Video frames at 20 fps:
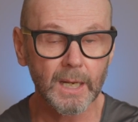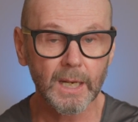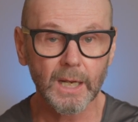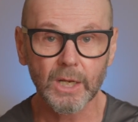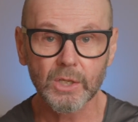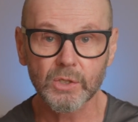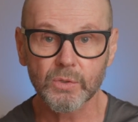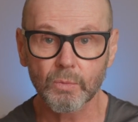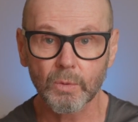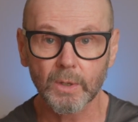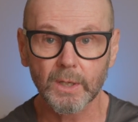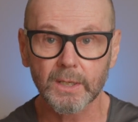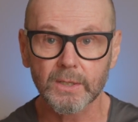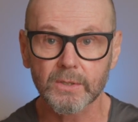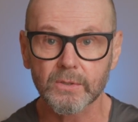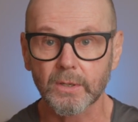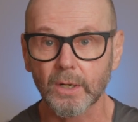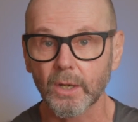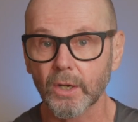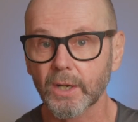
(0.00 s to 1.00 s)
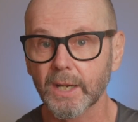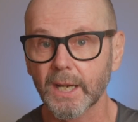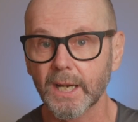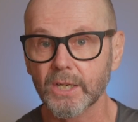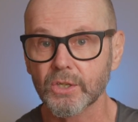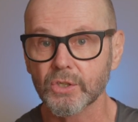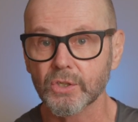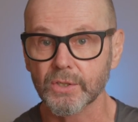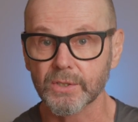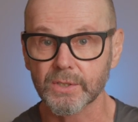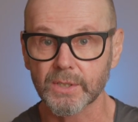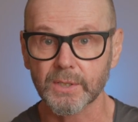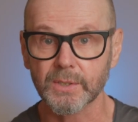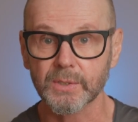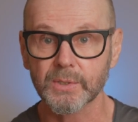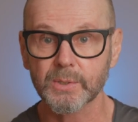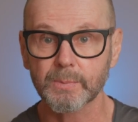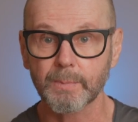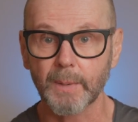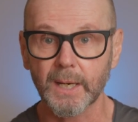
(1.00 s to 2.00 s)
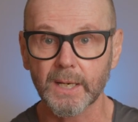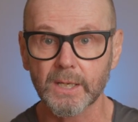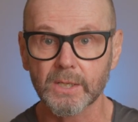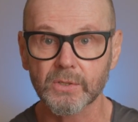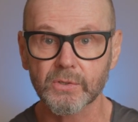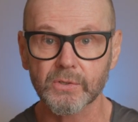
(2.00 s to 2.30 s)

as well as locations in space.